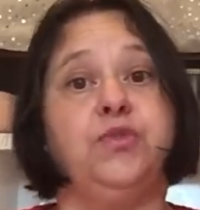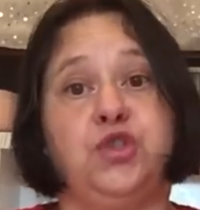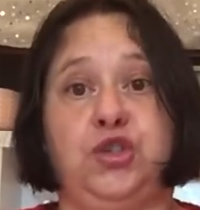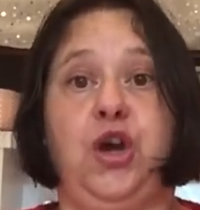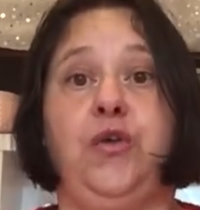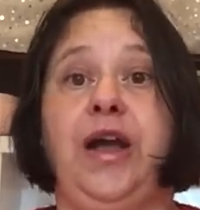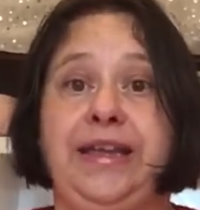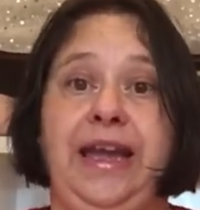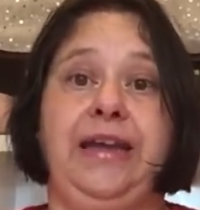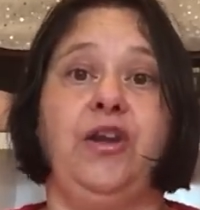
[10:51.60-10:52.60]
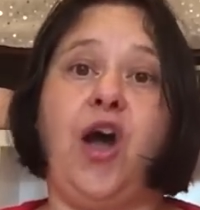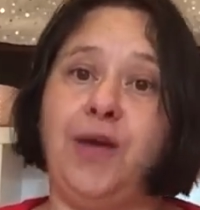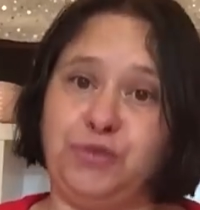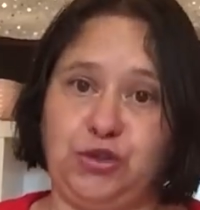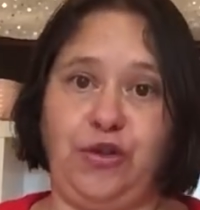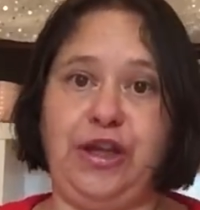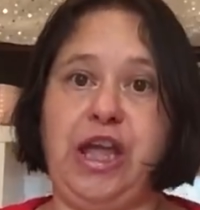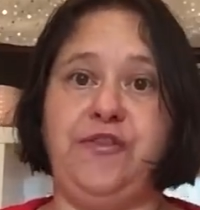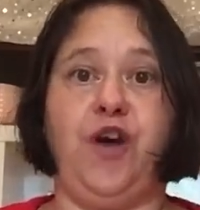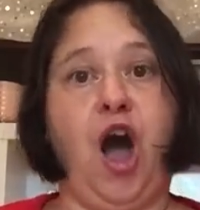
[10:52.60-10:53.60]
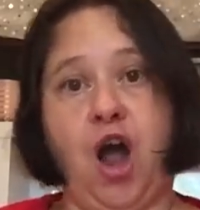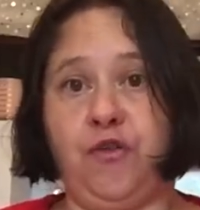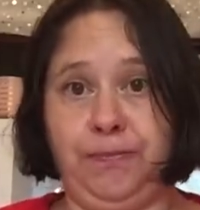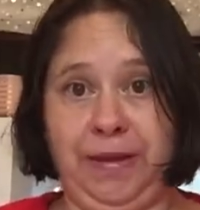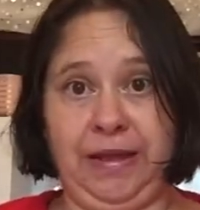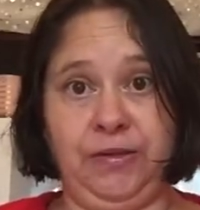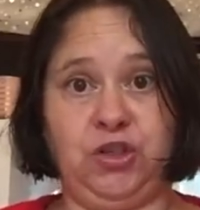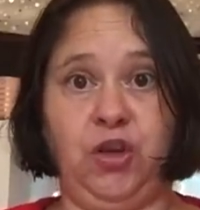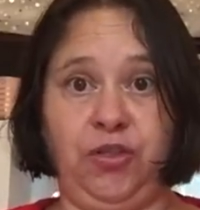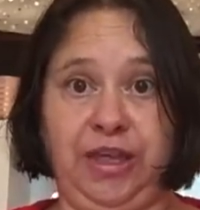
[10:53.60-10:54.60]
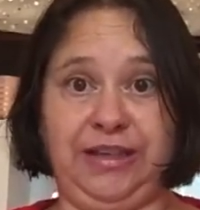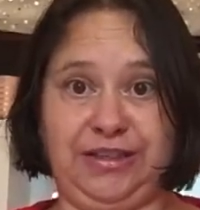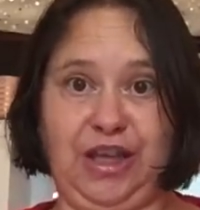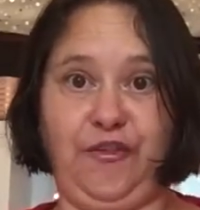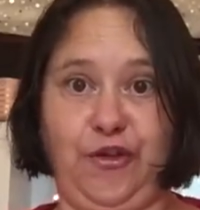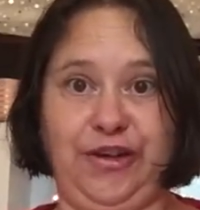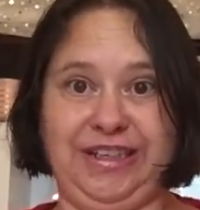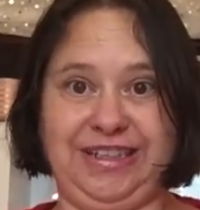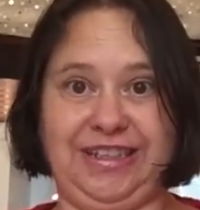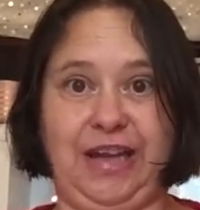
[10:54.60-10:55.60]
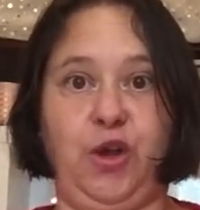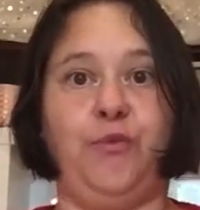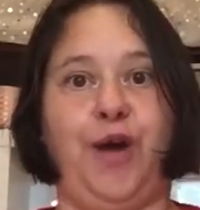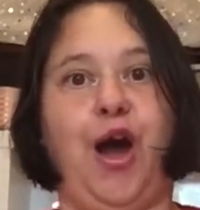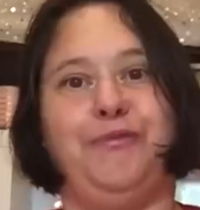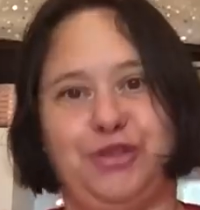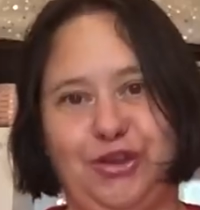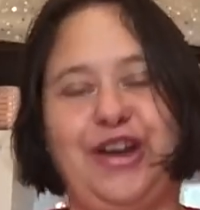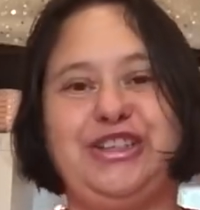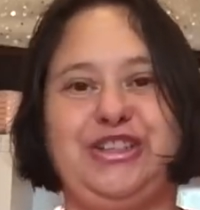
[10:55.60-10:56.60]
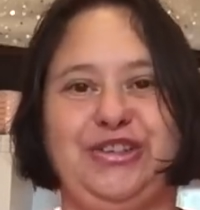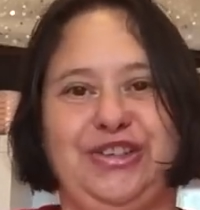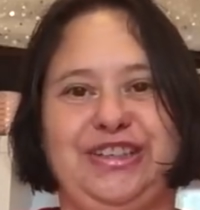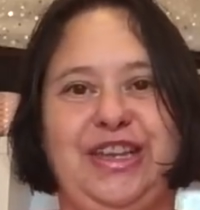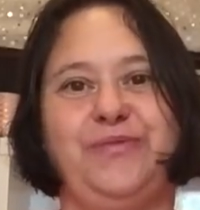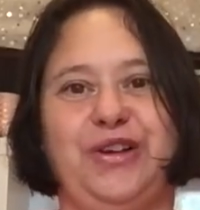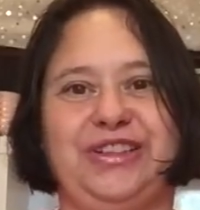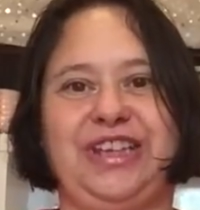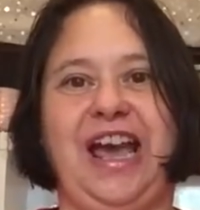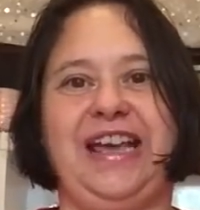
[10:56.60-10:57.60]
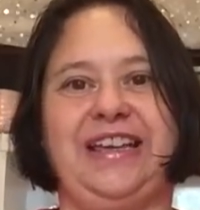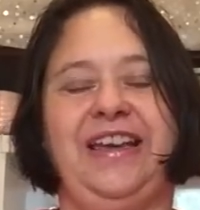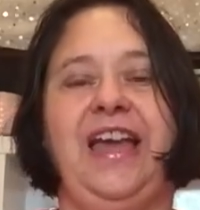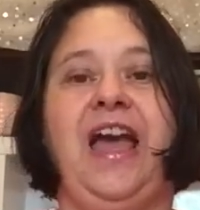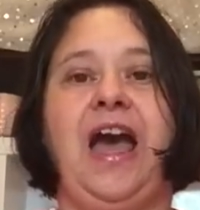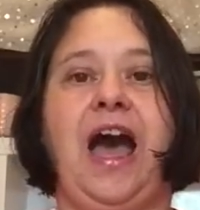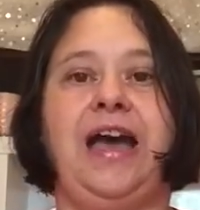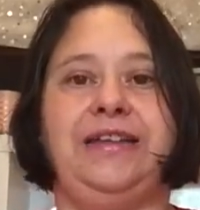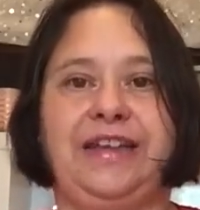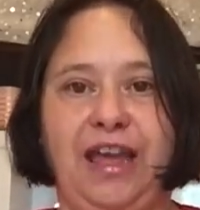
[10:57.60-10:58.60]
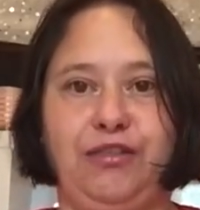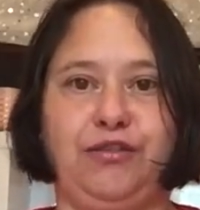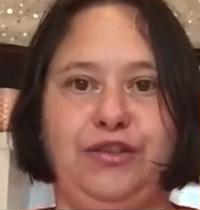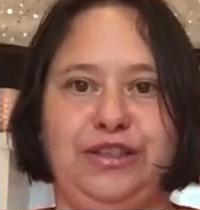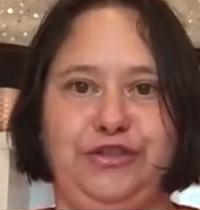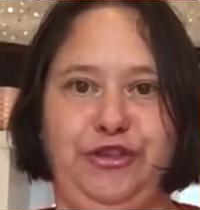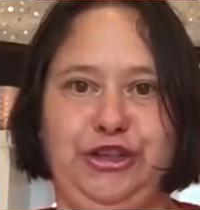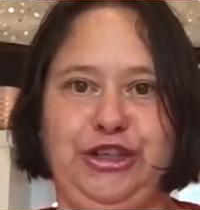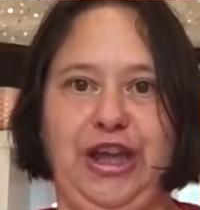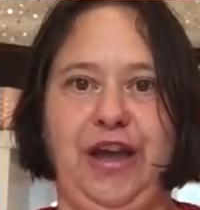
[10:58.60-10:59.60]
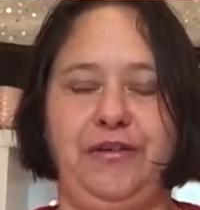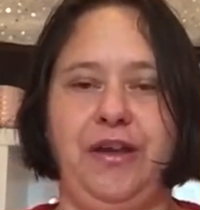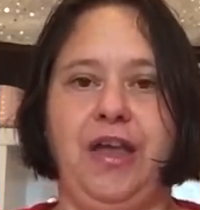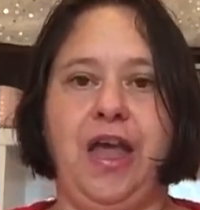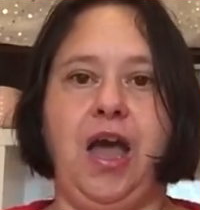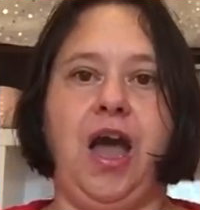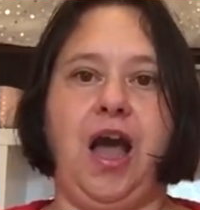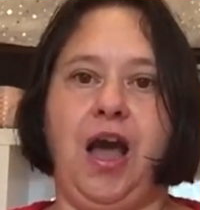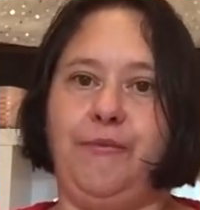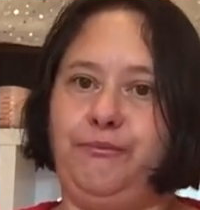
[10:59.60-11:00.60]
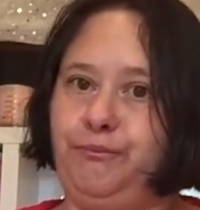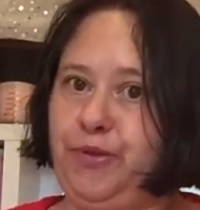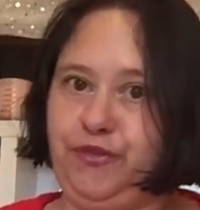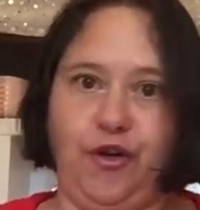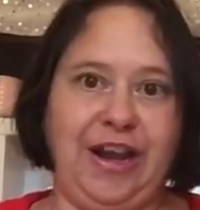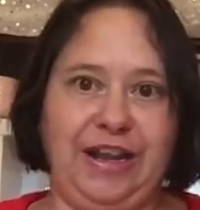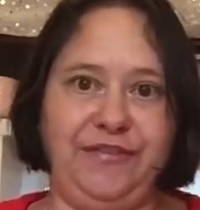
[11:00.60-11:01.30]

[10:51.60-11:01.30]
So again, I'm sorry if I repeat things that I've already said, but I'm trying to do this in one take and get through this video before I